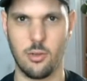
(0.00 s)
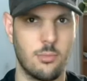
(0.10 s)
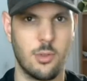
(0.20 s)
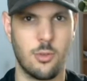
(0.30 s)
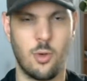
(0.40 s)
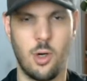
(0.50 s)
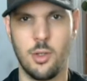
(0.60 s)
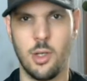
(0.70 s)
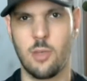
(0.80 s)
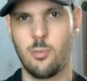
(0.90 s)
So all the
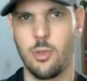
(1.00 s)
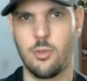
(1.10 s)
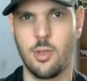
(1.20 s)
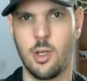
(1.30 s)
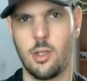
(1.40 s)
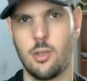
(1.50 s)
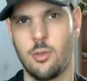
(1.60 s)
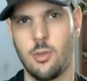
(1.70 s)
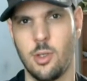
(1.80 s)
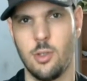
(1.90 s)
experts tell us
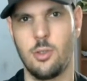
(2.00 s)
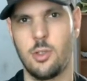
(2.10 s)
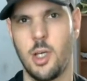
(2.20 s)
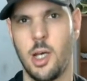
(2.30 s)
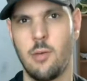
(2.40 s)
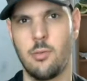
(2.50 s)
that you should have